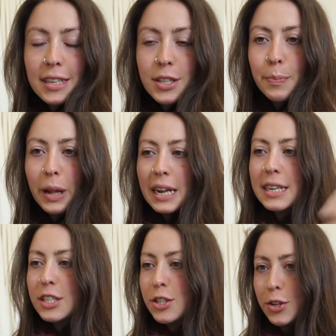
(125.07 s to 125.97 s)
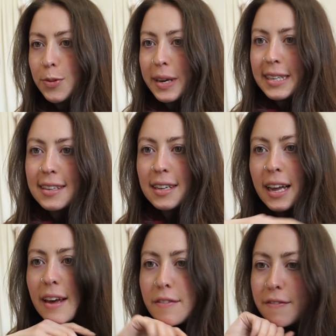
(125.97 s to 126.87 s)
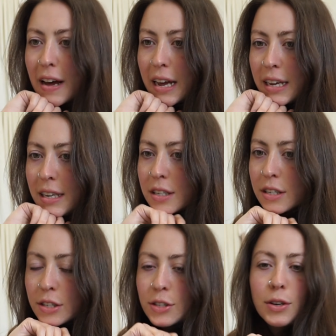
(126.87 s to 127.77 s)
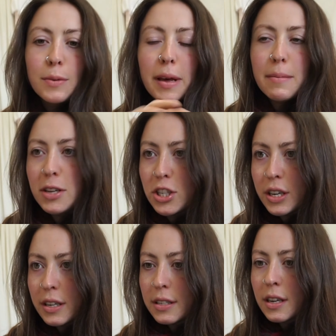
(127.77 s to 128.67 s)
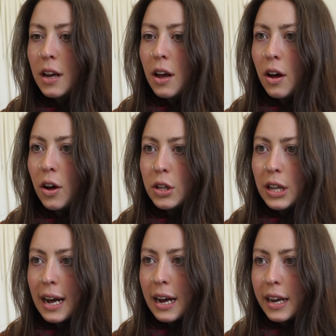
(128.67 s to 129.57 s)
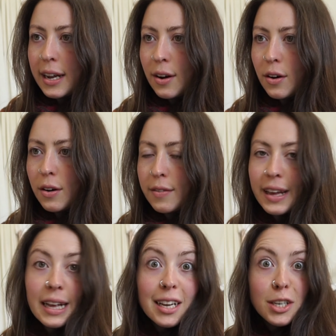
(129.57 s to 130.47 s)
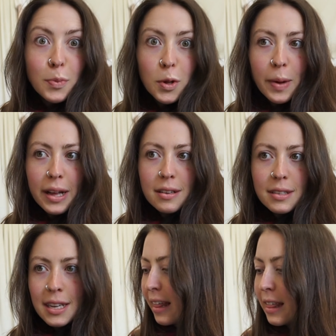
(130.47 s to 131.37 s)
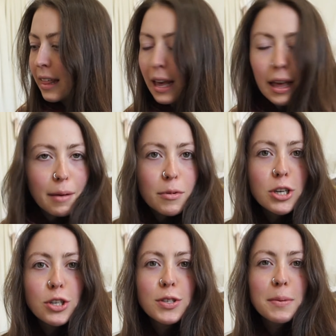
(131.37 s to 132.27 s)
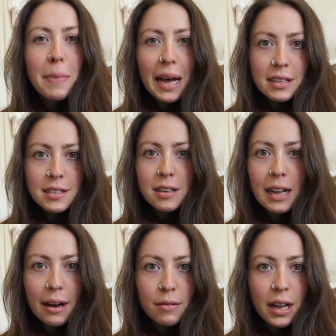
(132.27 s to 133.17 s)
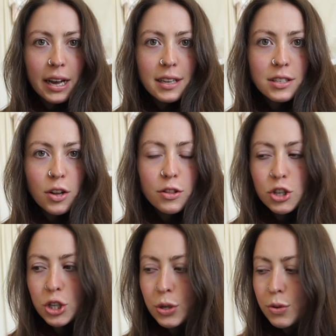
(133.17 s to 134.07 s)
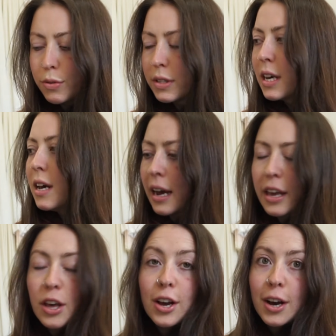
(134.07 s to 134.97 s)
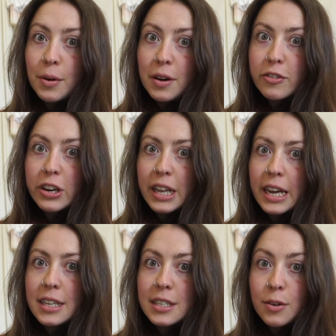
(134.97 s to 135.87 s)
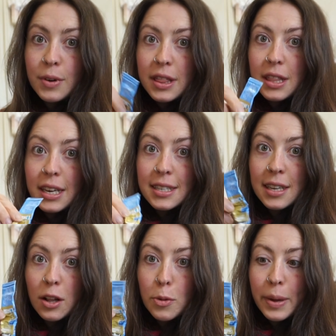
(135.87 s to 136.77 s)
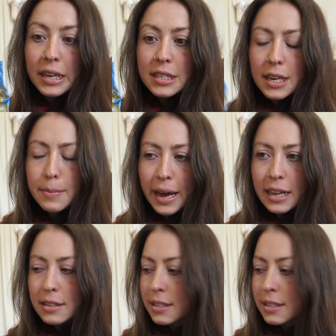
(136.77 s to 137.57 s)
so the plan is to basically find some images online of English bluebells. I think I'm going to do some pencil outlines on the shoes. I can go over it later with the silk painting pens.